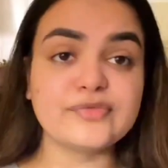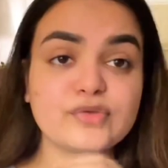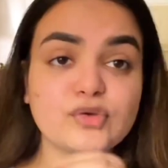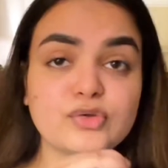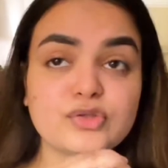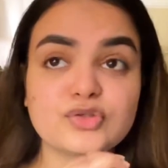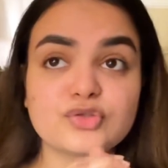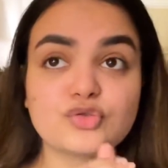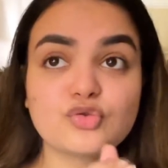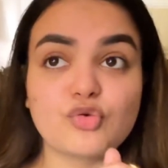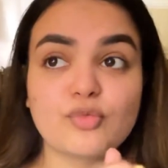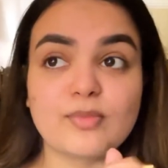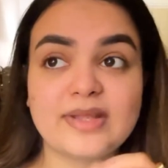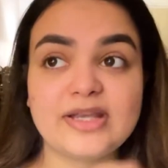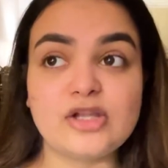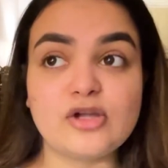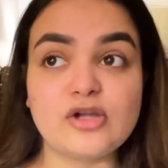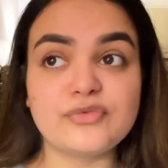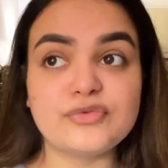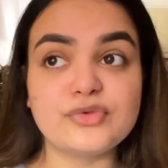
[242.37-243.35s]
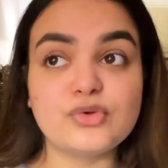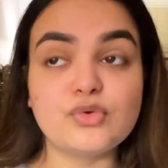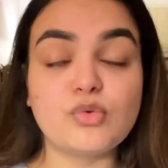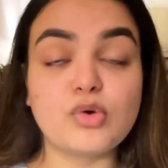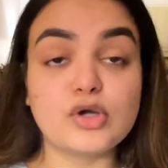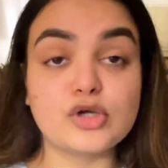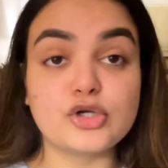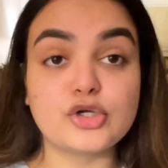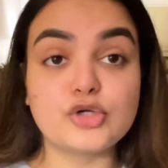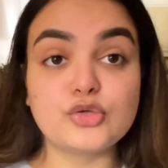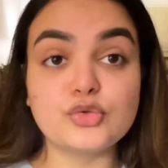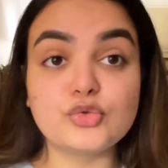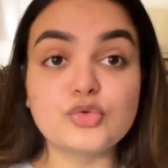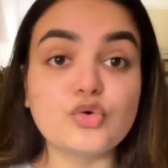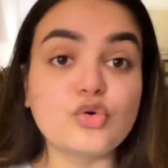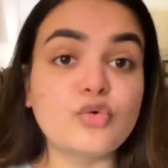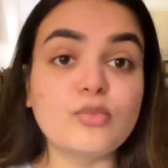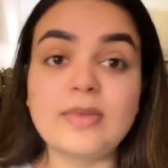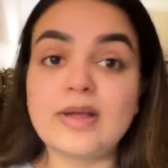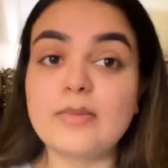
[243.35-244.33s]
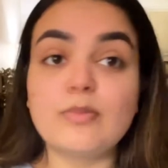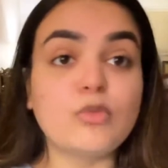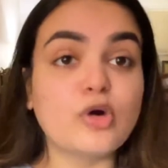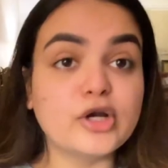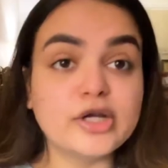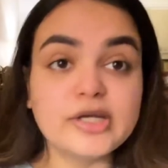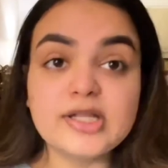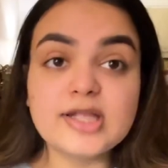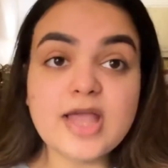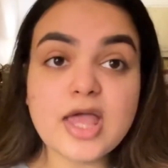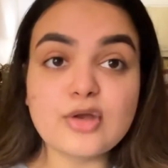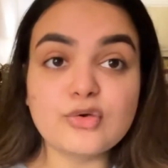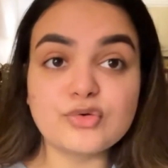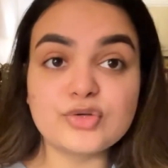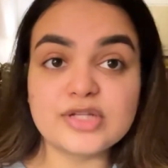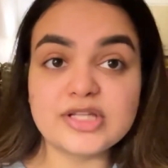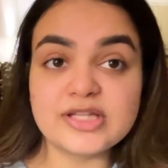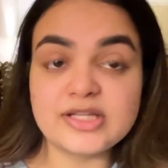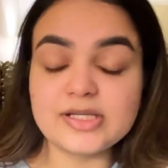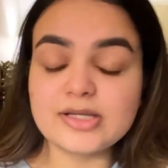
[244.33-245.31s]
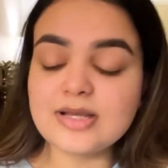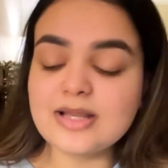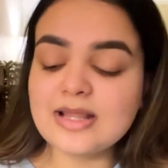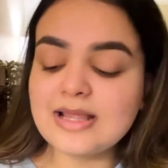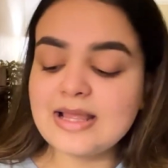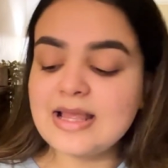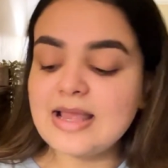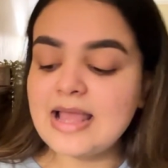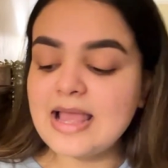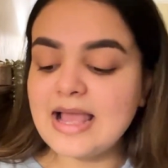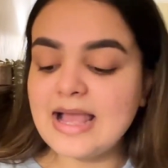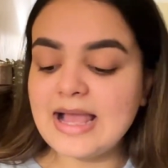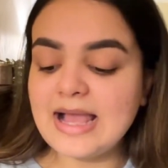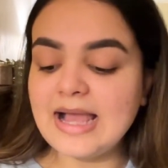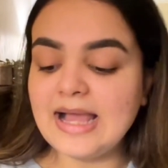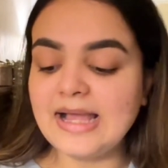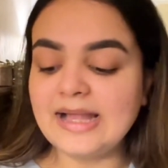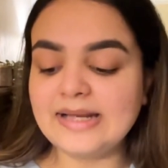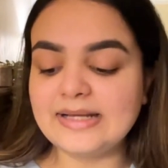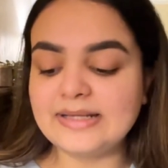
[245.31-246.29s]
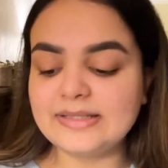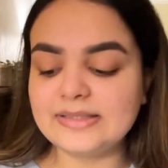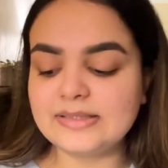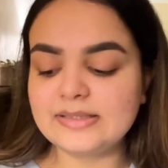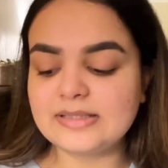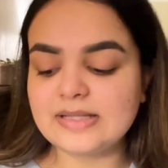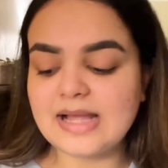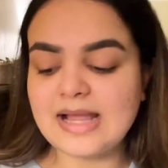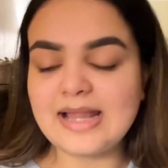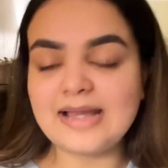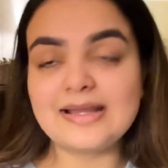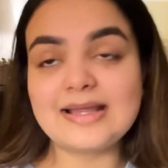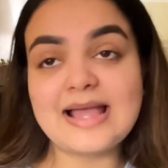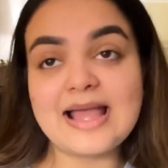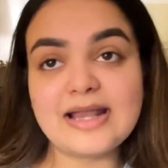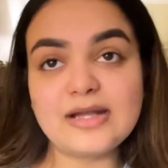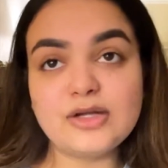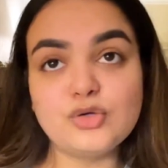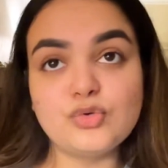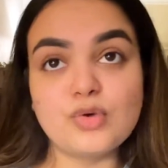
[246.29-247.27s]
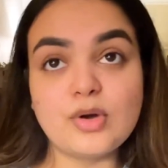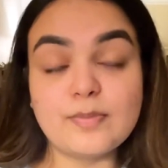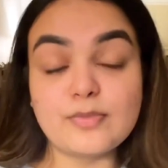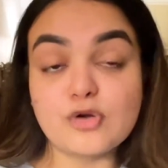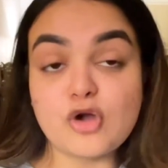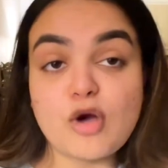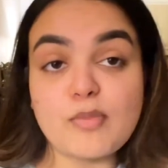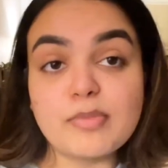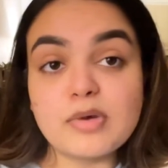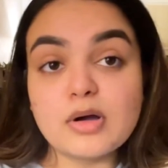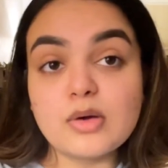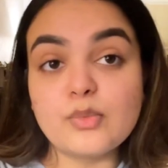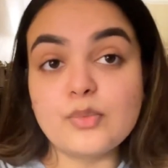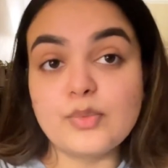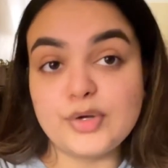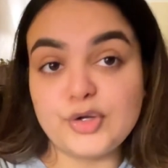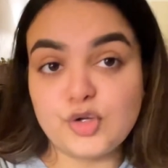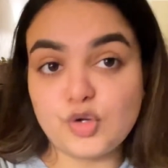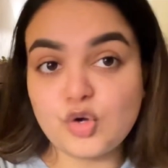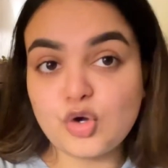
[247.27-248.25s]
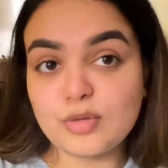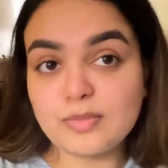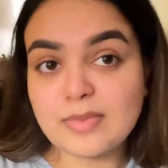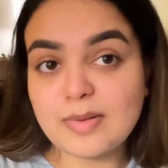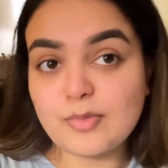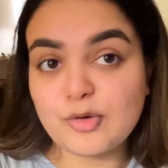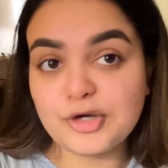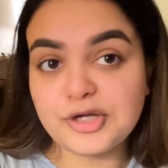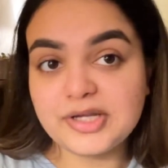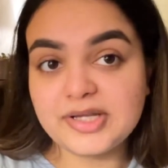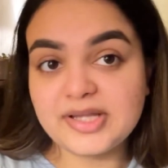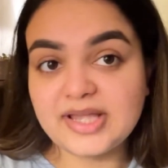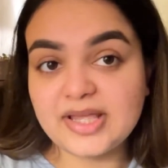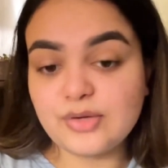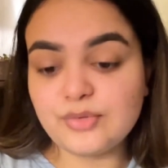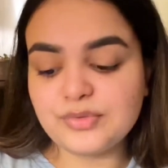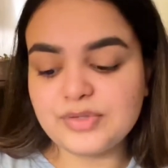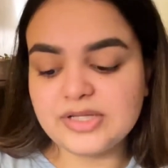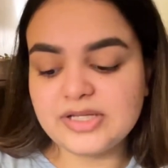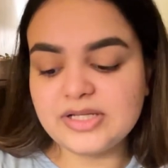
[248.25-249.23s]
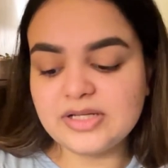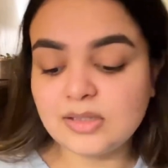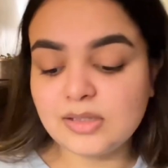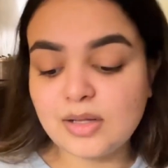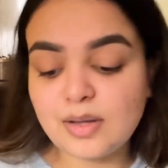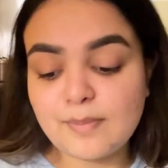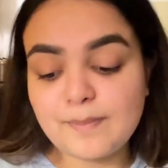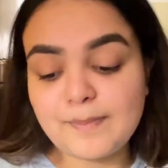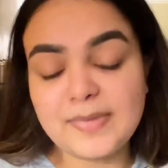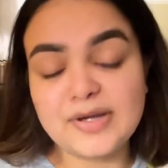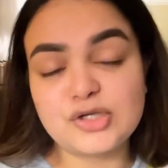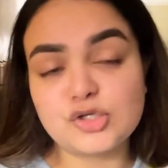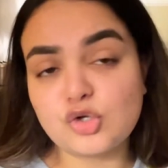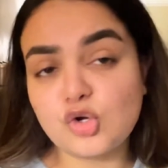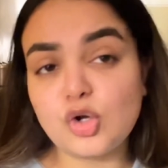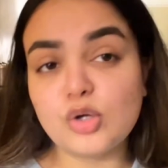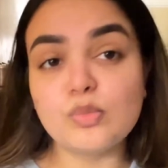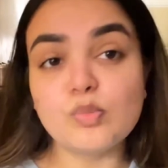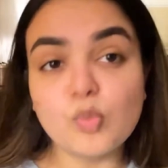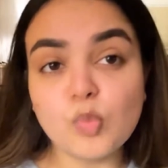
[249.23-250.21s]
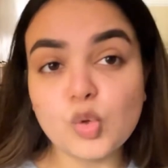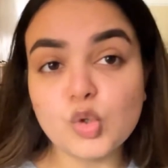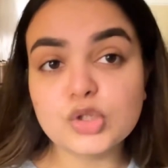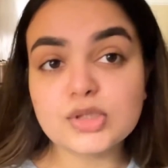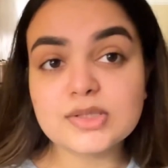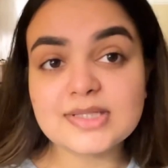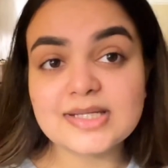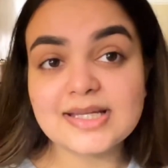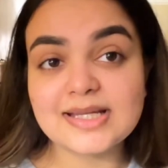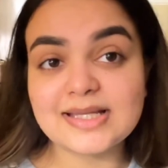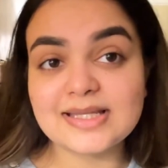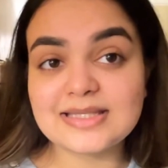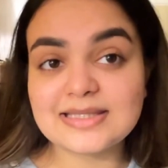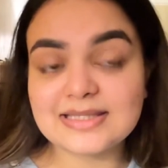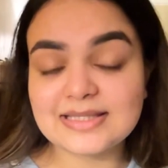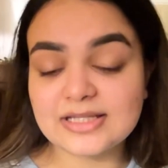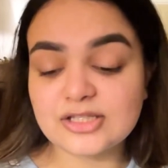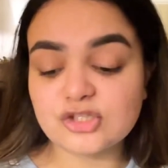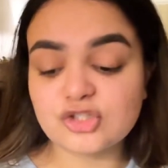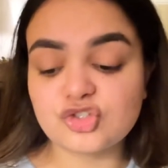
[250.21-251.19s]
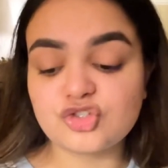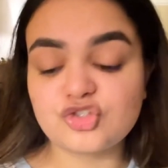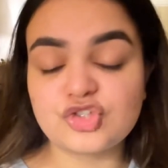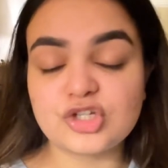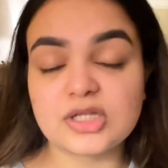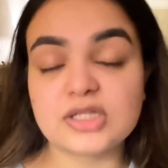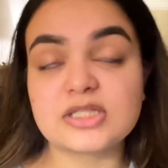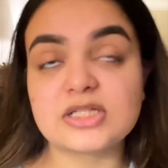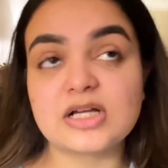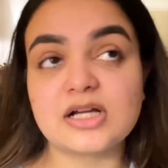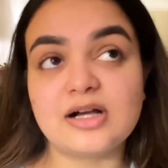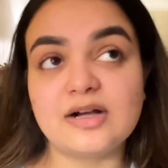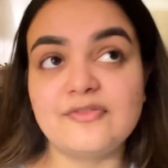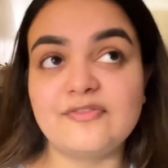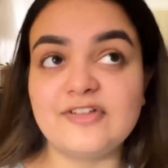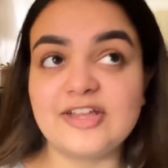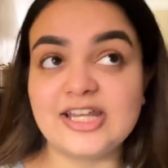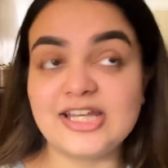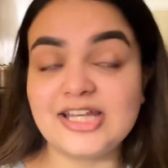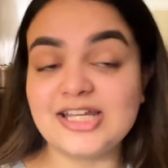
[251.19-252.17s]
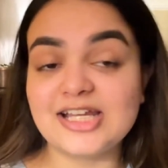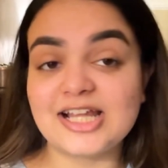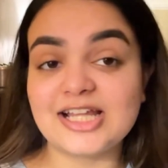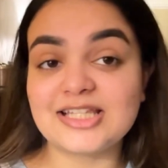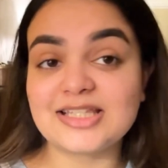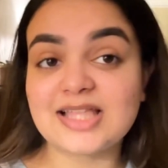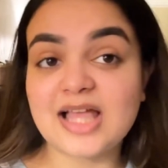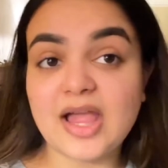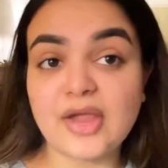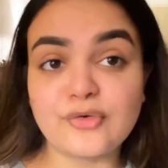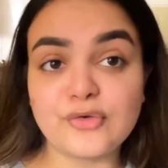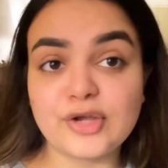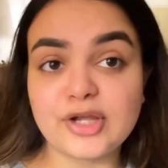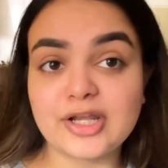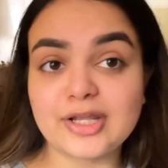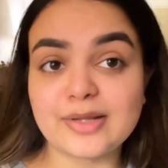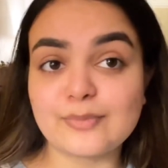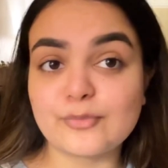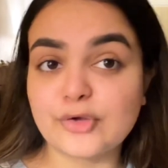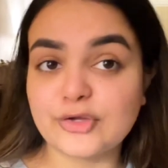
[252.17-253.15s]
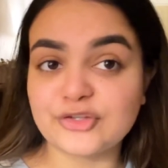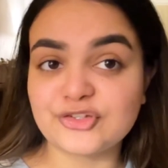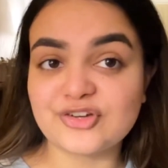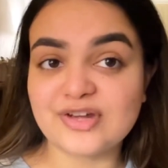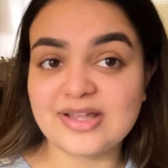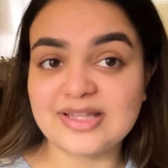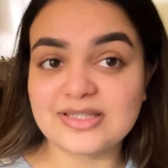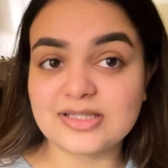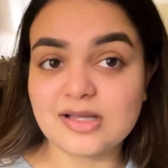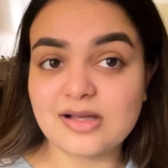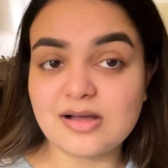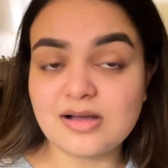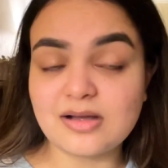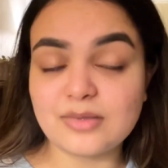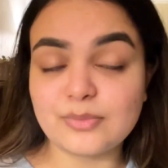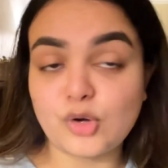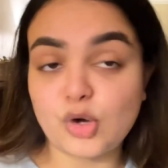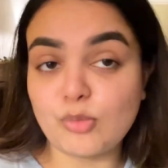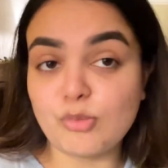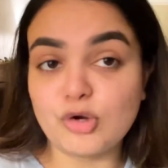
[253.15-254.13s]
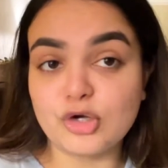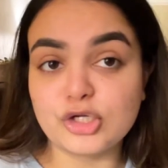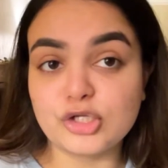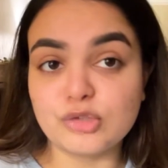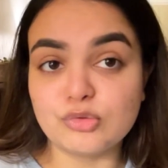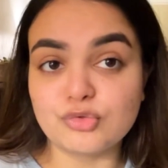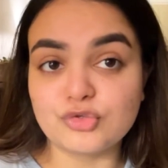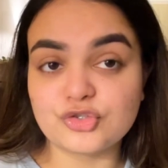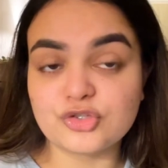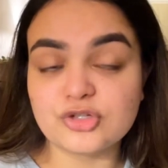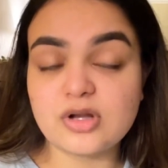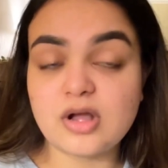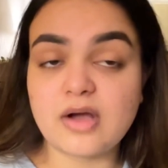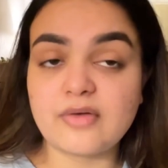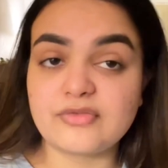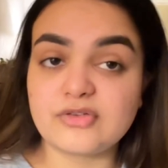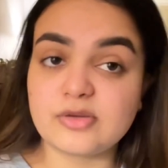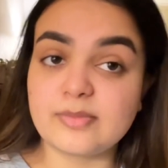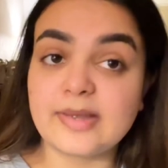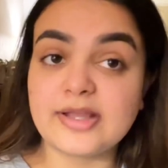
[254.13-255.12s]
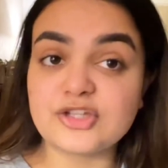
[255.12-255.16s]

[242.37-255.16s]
So many you wanted to know my body care routine, and I can do a proper video on my body care routine, but on most days it's just a very nice hydrating moisturizer or body lotion after my